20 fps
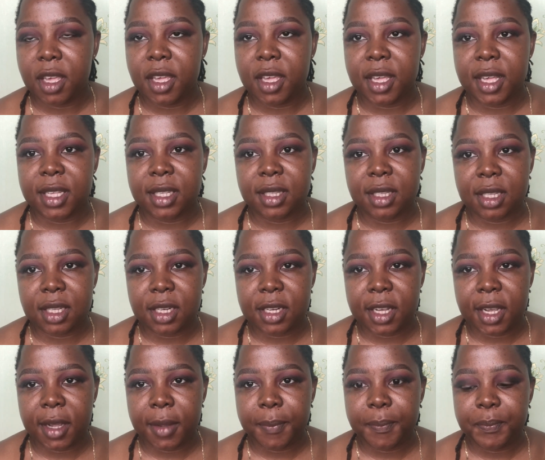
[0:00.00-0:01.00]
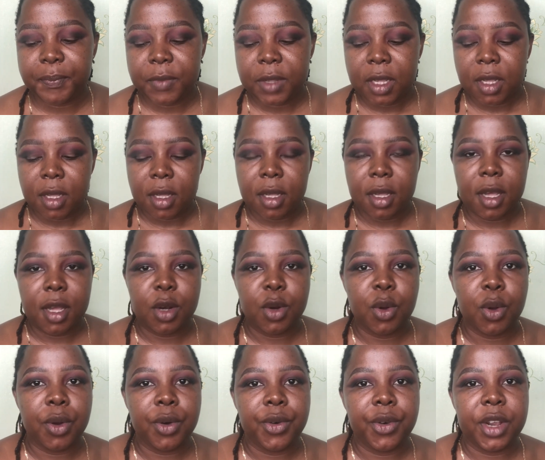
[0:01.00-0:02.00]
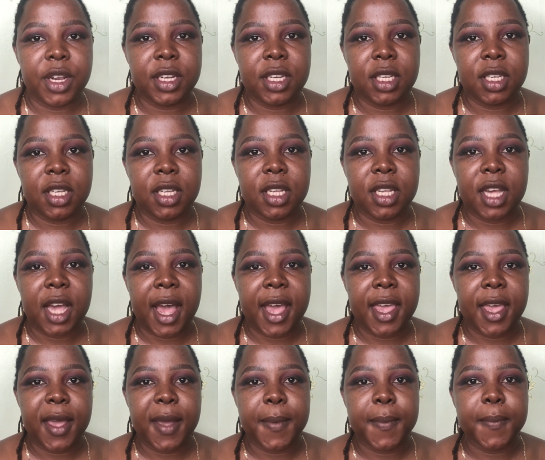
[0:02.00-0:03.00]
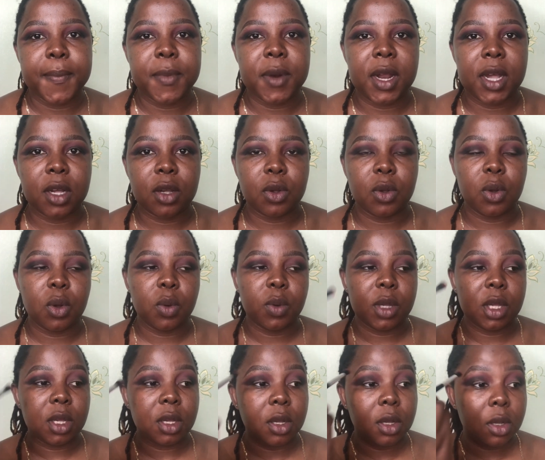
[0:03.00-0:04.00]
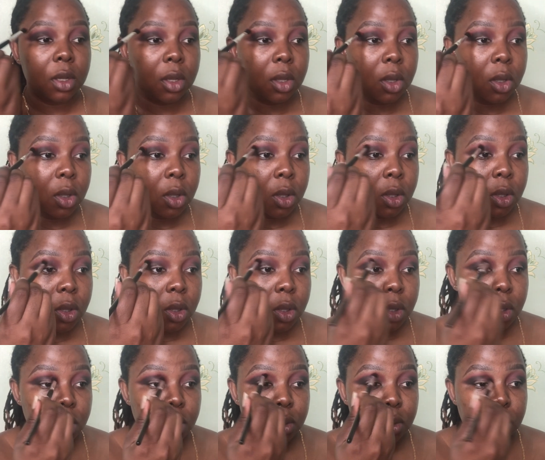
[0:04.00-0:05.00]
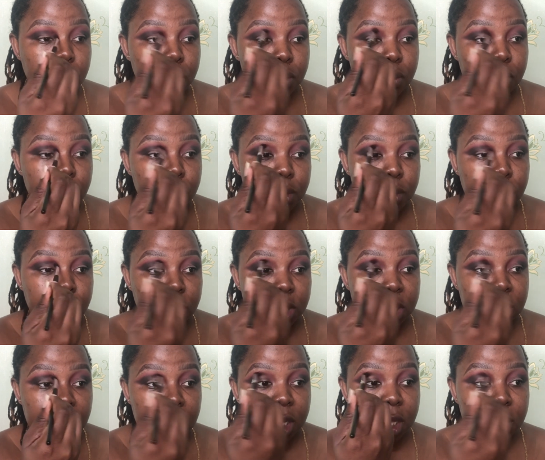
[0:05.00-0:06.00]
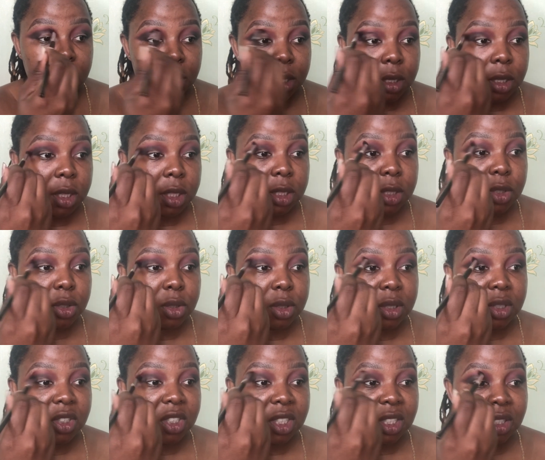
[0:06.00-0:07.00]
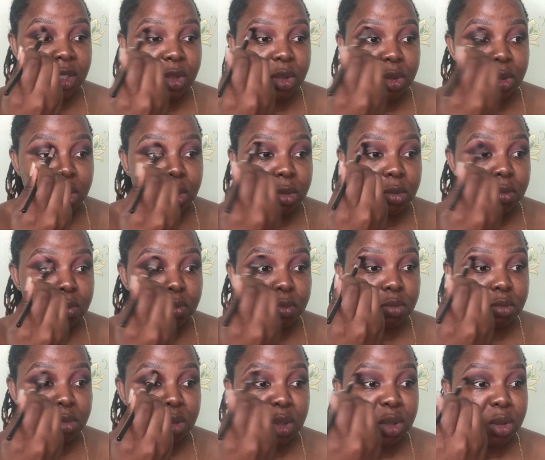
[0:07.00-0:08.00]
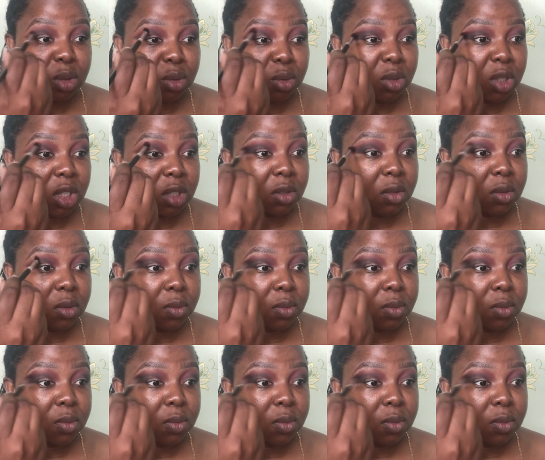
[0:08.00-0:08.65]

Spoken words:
yesterday, and already I am like going into 5th year. It's just surreal.